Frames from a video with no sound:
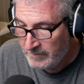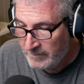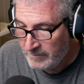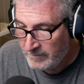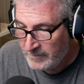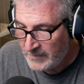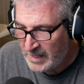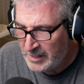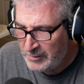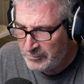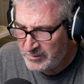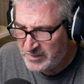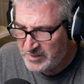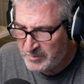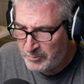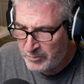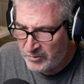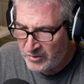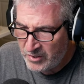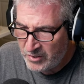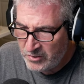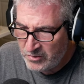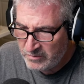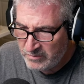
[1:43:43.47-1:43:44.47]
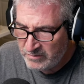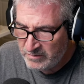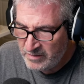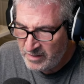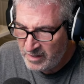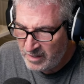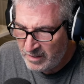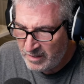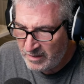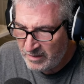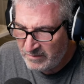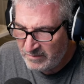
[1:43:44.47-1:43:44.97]
It was broke?
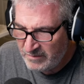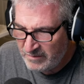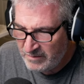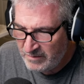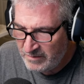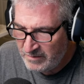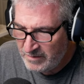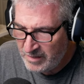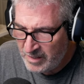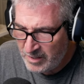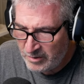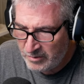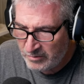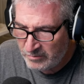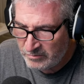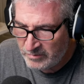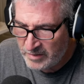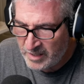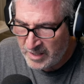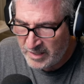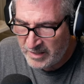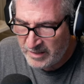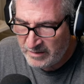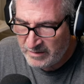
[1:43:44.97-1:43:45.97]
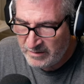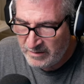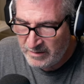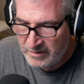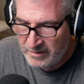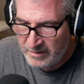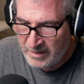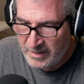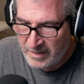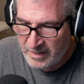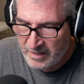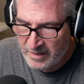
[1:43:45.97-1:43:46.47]
No, not.
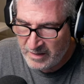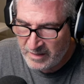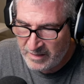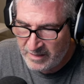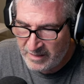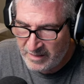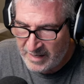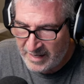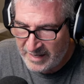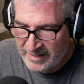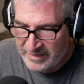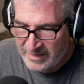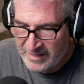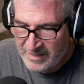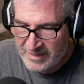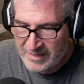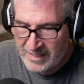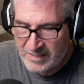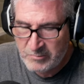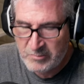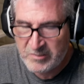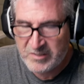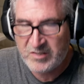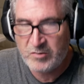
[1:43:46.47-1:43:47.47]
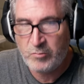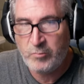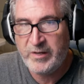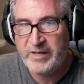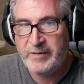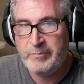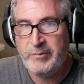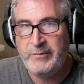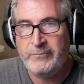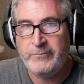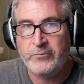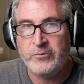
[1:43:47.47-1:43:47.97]
I think that was the week
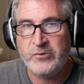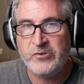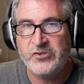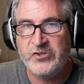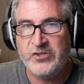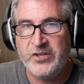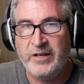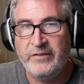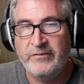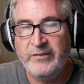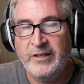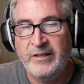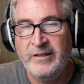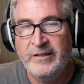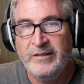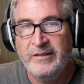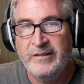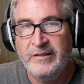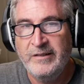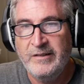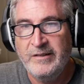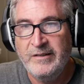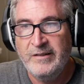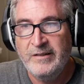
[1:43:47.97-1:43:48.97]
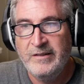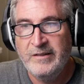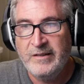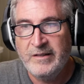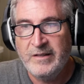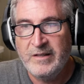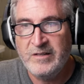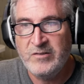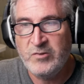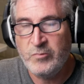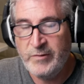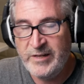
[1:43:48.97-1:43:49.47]
before Chevy,
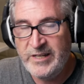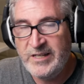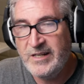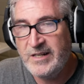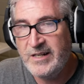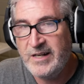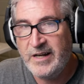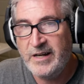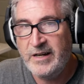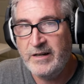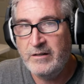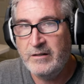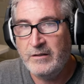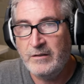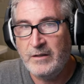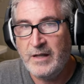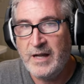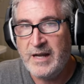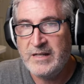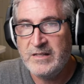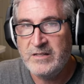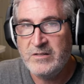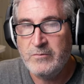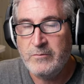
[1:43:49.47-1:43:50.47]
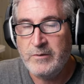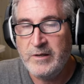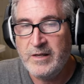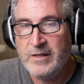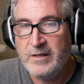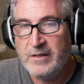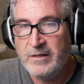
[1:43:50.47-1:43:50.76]
because we did Carol last week.